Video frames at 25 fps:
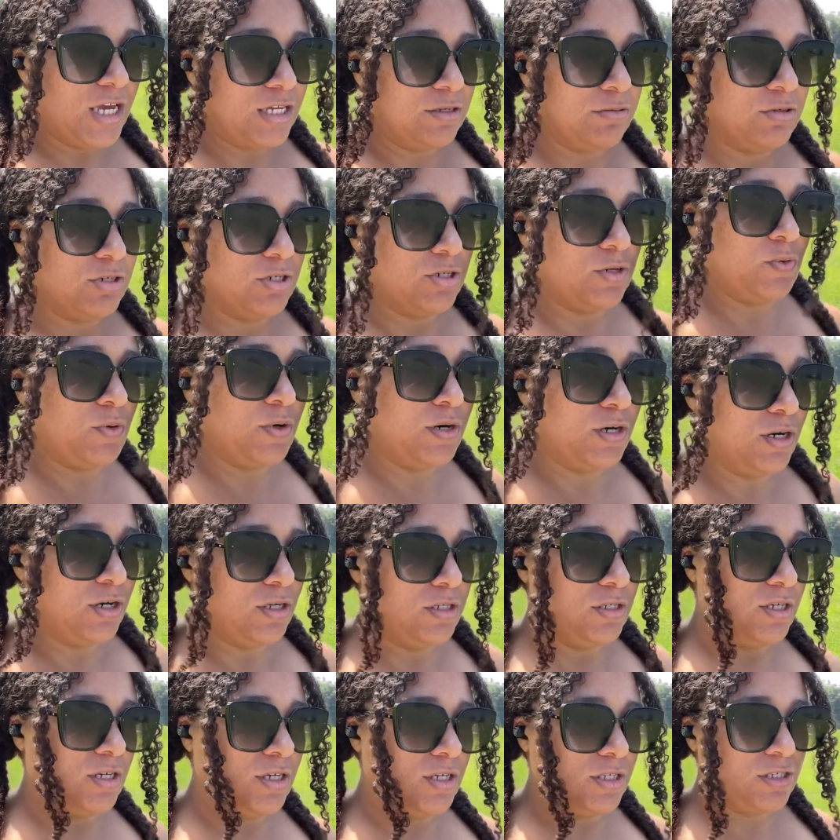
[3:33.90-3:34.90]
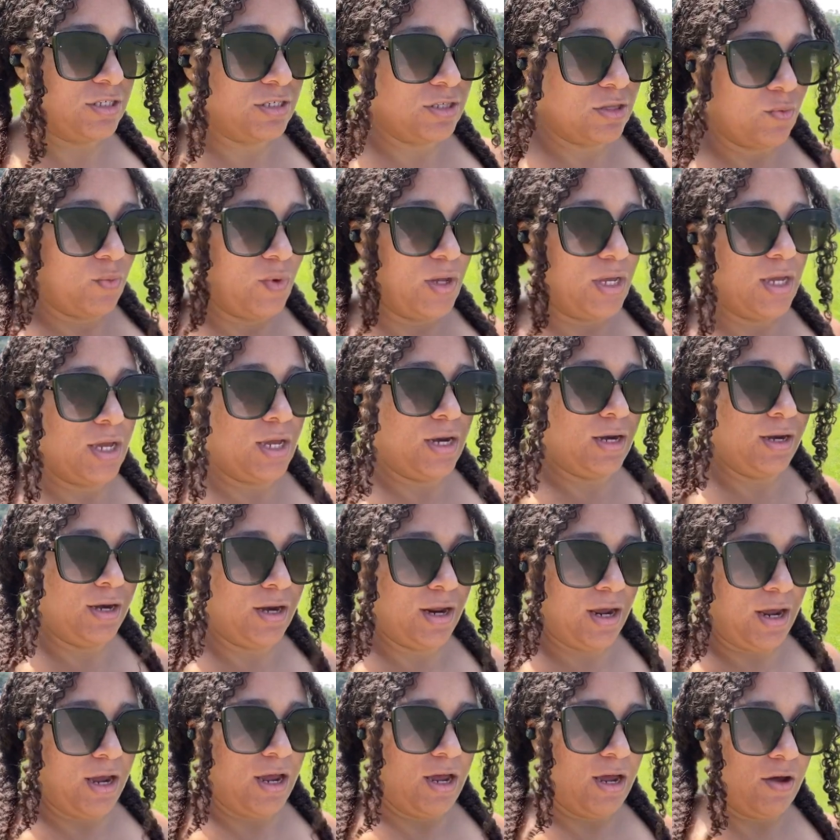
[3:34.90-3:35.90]
especially when it's the weekend and
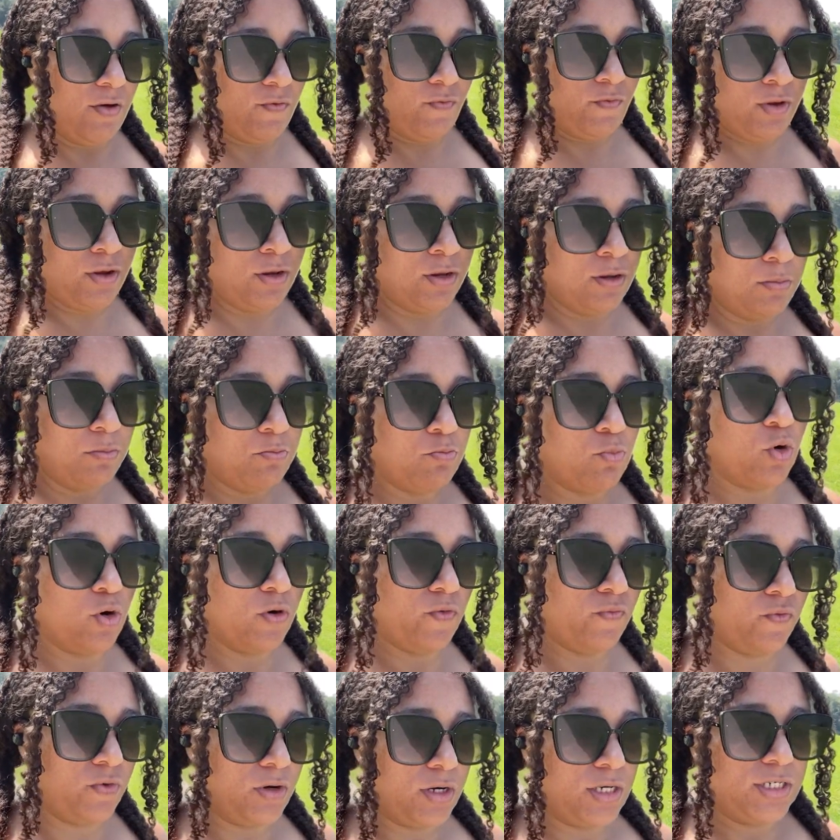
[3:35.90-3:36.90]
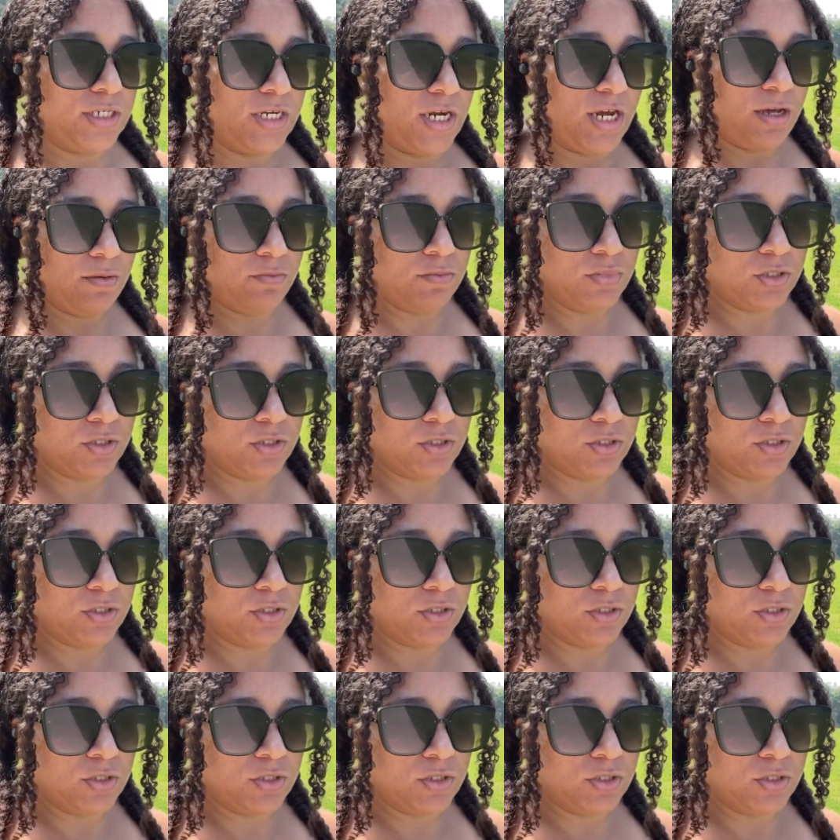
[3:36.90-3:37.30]
I have more free time.